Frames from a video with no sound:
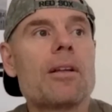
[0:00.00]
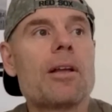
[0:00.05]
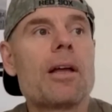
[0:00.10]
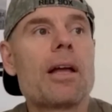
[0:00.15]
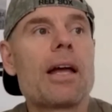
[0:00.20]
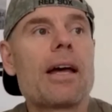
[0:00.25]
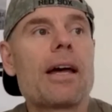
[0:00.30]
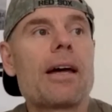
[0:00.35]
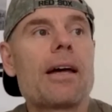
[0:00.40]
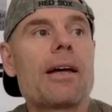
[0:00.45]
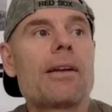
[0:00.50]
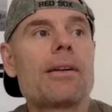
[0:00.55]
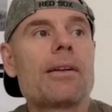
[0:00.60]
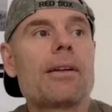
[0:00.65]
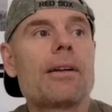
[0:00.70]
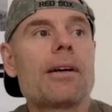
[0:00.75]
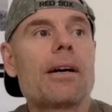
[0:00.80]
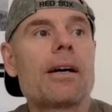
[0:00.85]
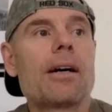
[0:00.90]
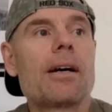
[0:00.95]

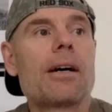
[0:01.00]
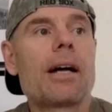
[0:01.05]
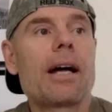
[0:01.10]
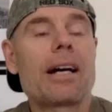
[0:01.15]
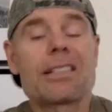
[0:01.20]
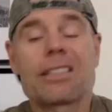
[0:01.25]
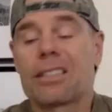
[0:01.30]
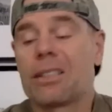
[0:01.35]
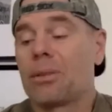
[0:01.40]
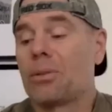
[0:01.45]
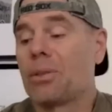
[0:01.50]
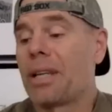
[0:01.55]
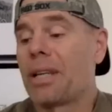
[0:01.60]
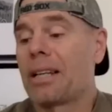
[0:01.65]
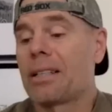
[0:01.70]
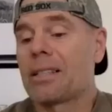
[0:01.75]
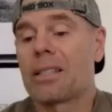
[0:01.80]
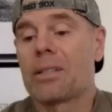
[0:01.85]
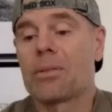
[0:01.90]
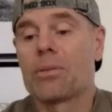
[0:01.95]
And actually,
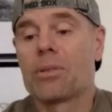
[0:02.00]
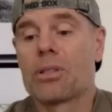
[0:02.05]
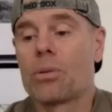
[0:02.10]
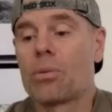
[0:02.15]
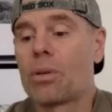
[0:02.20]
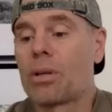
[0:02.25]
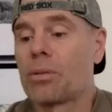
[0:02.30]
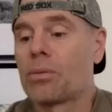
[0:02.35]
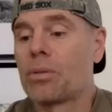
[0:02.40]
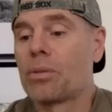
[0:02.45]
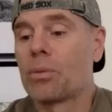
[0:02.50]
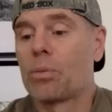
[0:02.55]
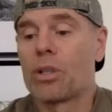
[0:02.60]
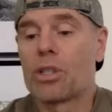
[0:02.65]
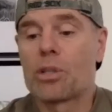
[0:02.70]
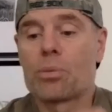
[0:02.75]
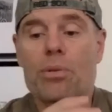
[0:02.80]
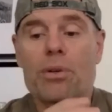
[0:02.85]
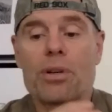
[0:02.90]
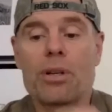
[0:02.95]
Yancy was the one
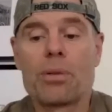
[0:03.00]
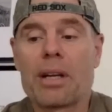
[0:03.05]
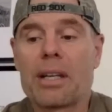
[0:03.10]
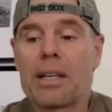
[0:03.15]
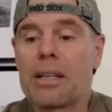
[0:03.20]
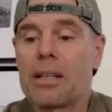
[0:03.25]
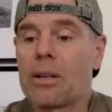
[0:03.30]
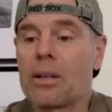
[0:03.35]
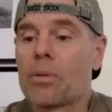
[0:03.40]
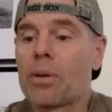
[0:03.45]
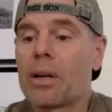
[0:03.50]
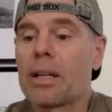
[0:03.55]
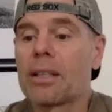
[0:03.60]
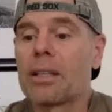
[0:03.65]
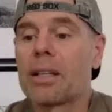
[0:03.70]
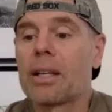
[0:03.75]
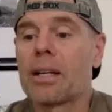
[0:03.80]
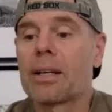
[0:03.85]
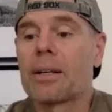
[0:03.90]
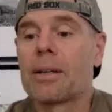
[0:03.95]
whispering in my ear,
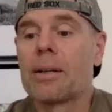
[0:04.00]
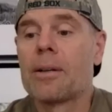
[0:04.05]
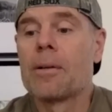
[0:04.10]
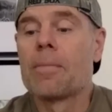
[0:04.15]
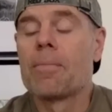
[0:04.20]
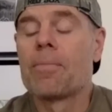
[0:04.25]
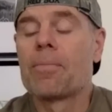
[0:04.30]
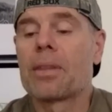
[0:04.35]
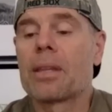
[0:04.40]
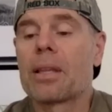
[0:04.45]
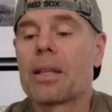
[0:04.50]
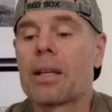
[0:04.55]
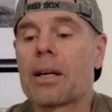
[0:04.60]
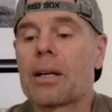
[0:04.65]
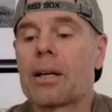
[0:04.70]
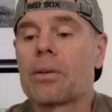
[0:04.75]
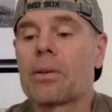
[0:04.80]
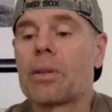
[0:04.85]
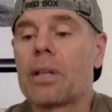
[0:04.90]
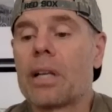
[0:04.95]
right?
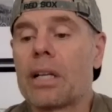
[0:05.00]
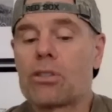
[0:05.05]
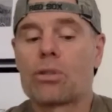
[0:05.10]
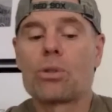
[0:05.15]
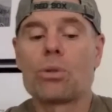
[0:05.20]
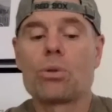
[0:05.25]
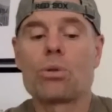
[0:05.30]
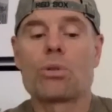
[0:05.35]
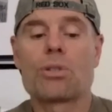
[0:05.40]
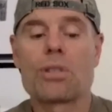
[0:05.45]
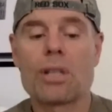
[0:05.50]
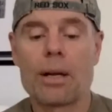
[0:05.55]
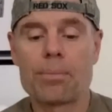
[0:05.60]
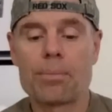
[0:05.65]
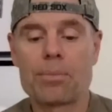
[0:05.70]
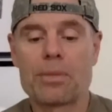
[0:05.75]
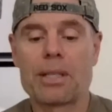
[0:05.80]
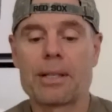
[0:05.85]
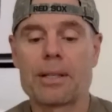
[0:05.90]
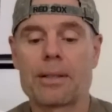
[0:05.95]
Like, let's do
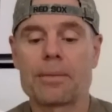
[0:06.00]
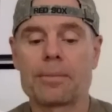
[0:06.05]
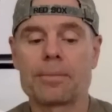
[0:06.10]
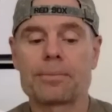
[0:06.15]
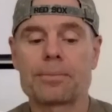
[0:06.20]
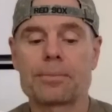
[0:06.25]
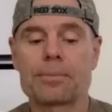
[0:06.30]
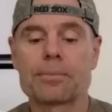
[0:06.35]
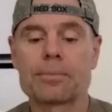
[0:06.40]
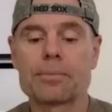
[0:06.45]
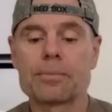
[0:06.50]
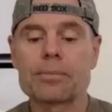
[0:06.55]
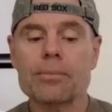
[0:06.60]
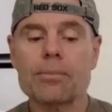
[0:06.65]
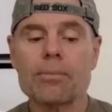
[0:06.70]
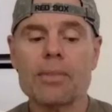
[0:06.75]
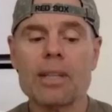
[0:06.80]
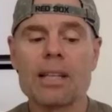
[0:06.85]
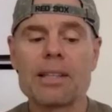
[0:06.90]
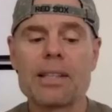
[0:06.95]
something
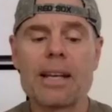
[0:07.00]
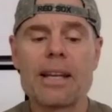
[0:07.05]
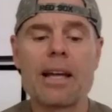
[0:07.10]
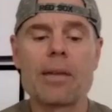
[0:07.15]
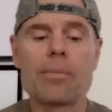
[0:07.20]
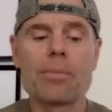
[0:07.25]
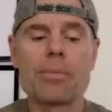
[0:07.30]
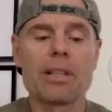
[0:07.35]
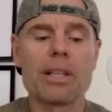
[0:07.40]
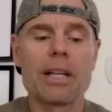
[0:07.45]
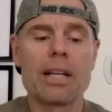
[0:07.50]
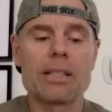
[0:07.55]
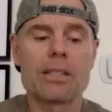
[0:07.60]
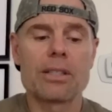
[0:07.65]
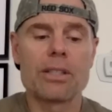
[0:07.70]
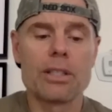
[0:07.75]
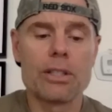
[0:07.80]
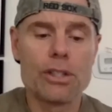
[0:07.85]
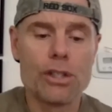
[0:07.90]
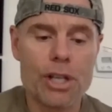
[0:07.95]
that emulates
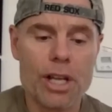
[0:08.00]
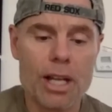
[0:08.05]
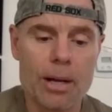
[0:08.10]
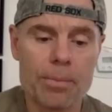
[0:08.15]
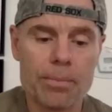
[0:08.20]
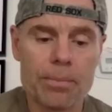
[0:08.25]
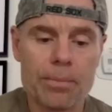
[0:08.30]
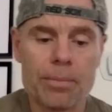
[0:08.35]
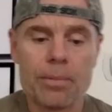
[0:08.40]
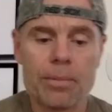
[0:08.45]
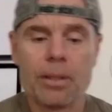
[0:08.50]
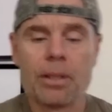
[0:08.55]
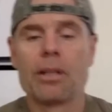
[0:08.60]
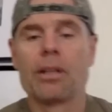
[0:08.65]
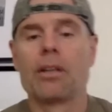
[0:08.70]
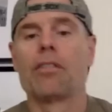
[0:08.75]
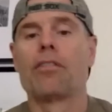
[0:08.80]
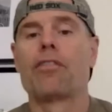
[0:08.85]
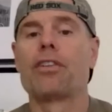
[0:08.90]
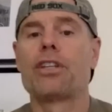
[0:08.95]
the gym
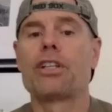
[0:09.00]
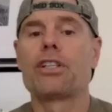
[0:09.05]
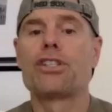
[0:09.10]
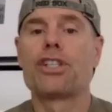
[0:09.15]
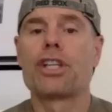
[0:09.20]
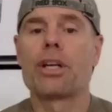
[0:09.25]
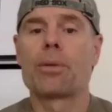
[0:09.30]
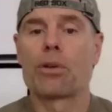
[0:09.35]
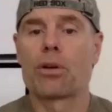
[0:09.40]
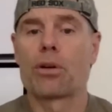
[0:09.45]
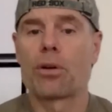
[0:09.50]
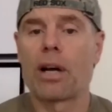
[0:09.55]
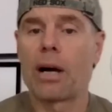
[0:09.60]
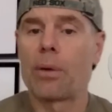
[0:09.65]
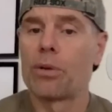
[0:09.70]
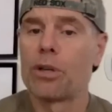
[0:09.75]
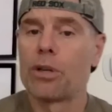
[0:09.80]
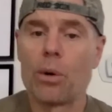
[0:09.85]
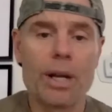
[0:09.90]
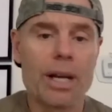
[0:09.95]
for the gym crowd.
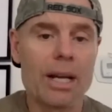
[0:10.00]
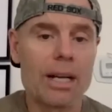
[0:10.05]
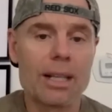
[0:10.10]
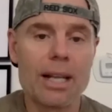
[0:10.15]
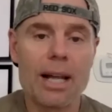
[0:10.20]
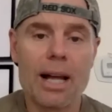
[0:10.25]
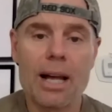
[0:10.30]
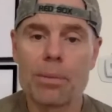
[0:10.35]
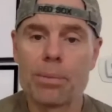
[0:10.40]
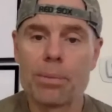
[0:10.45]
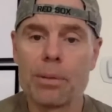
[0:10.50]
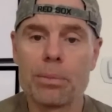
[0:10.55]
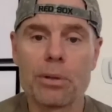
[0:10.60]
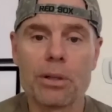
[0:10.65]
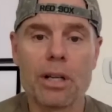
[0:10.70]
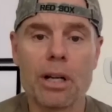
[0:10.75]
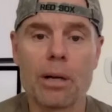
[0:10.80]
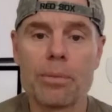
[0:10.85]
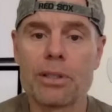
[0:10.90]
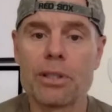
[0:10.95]
We know we got a lot of people
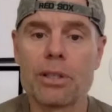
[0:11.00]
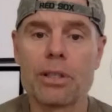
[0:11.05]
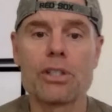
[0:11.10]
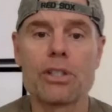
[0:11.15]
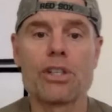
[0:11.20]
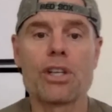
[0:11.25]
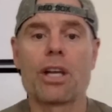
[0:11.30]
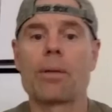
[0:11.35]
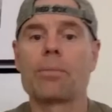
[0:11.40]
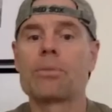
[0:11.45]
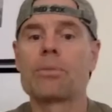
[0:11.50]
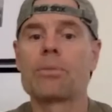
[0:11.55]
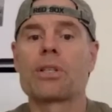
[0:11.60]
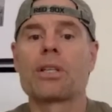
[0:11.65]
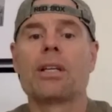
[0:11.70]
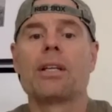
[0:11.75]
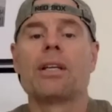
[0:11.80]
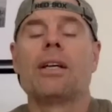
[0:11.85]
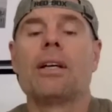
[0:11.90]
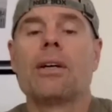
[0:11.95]
coming to the gyms.
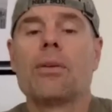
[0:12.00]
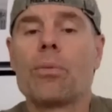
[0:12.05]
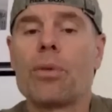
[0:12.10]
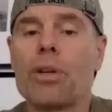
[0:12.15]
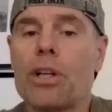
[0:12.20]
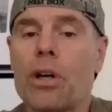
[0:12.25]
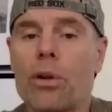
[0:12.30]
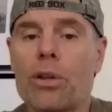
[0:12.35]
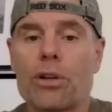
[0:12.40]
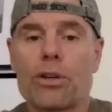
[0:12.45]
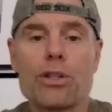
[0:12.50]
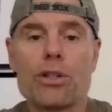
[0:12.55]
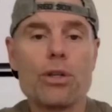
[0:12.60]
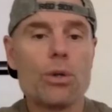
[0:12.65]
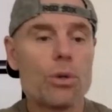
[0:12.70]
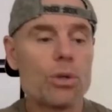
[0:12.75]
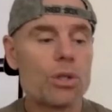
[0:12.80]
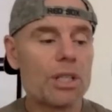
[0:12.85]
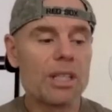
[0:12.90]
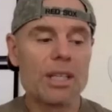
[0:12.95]
We know they're
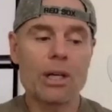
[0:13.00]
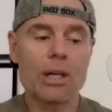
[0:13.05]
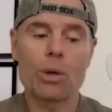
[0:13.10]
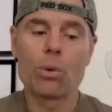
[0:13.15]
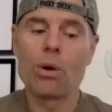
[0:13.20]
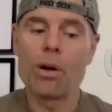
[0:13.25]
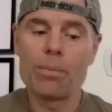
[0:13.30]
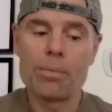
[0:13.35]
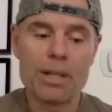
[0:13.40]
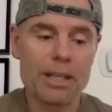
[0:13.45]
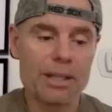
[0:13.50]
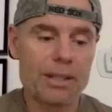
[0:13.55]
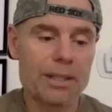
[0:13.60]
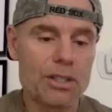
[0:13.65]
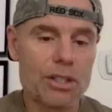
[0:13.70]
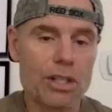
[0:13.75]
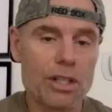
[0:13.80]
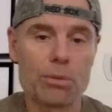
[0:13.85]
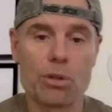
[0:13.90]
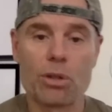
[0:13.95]
using the equipment at the
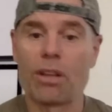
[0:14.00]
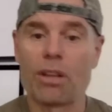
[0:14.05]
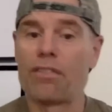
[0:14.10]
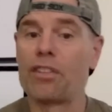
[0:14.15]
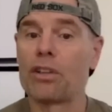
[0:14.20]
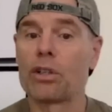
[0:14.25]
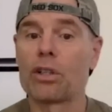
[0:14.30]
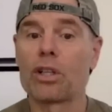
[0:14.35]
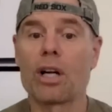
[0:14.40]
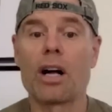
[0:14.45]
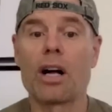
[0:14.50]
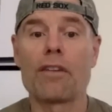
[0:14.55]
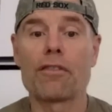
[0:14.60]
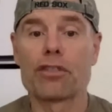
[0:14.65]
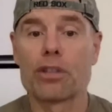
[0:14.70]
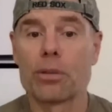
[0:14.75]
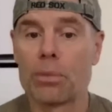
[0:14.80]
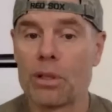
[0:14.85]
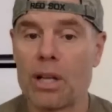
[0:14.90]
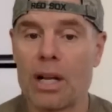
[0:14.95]
gym so they feel
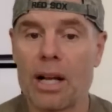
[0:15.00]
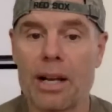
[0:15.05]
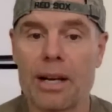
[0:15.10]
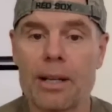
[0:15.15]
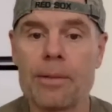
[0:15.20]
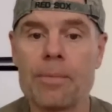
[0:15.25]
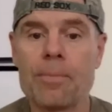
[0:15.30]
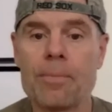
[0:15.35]
comfortable on it.